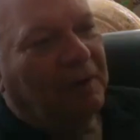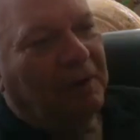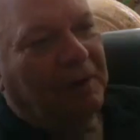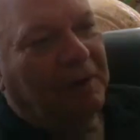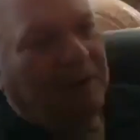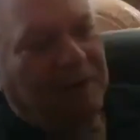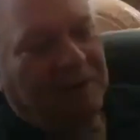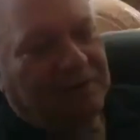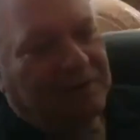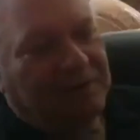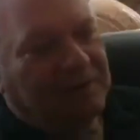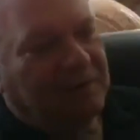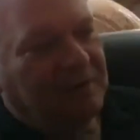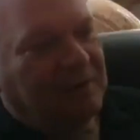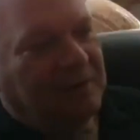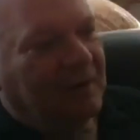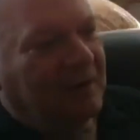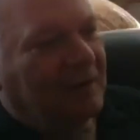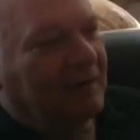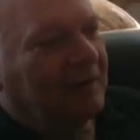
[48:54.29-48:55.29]
words,
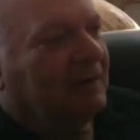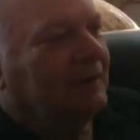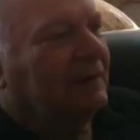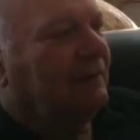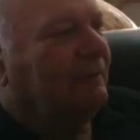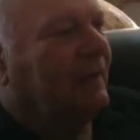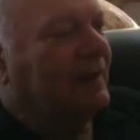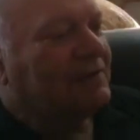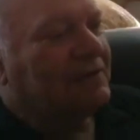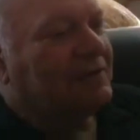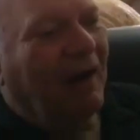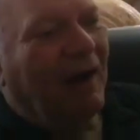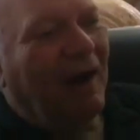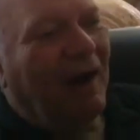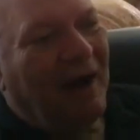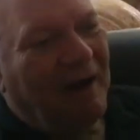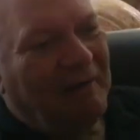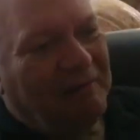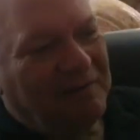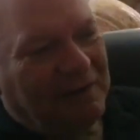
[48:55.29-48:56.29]
you know. That's
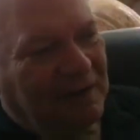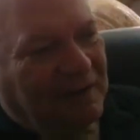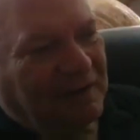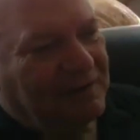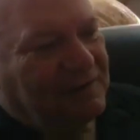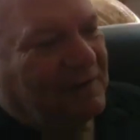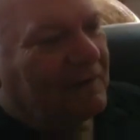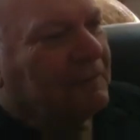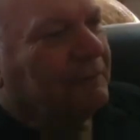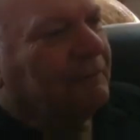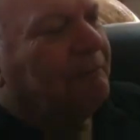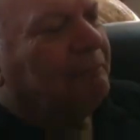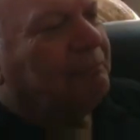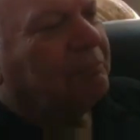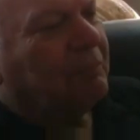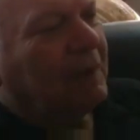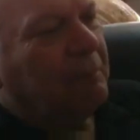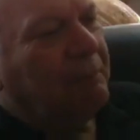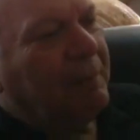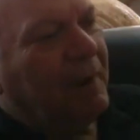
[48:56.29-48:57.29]
obvious,
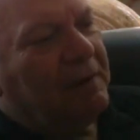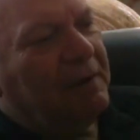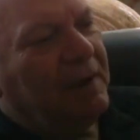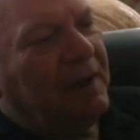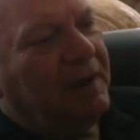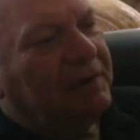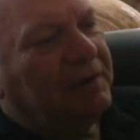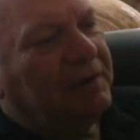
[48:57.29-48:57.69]
but